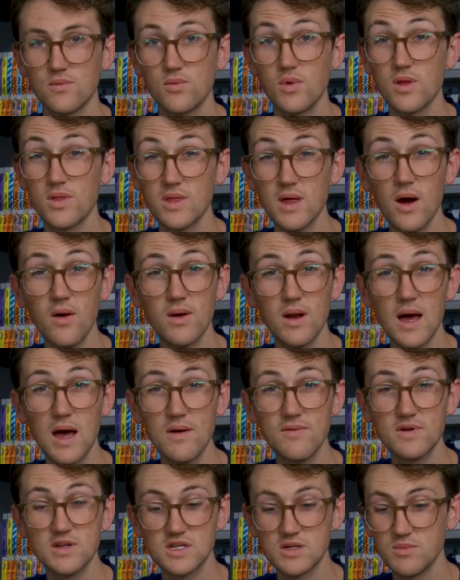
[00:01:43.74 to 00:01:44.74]
without
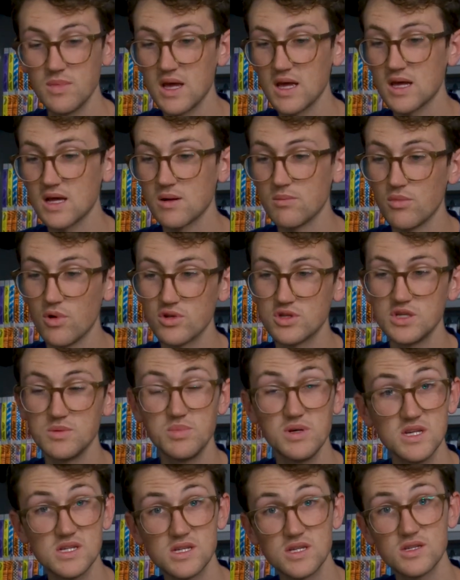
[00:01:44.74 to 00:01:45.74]
having to make it a
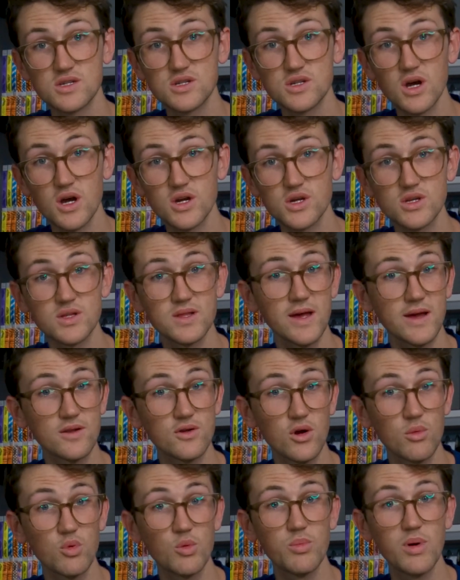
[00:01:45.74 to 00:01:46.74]
multi-piece construction like
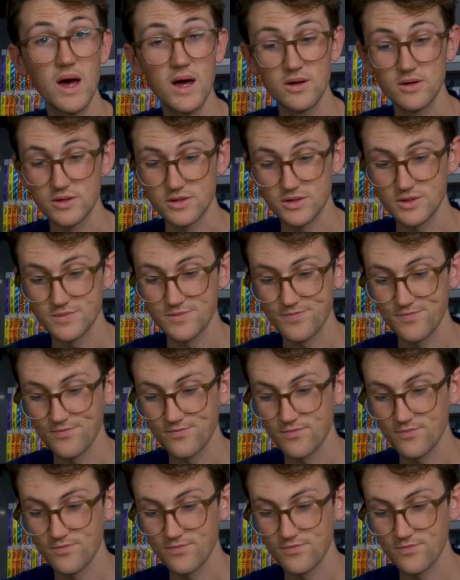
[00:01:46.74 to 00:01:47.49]
normal pedals.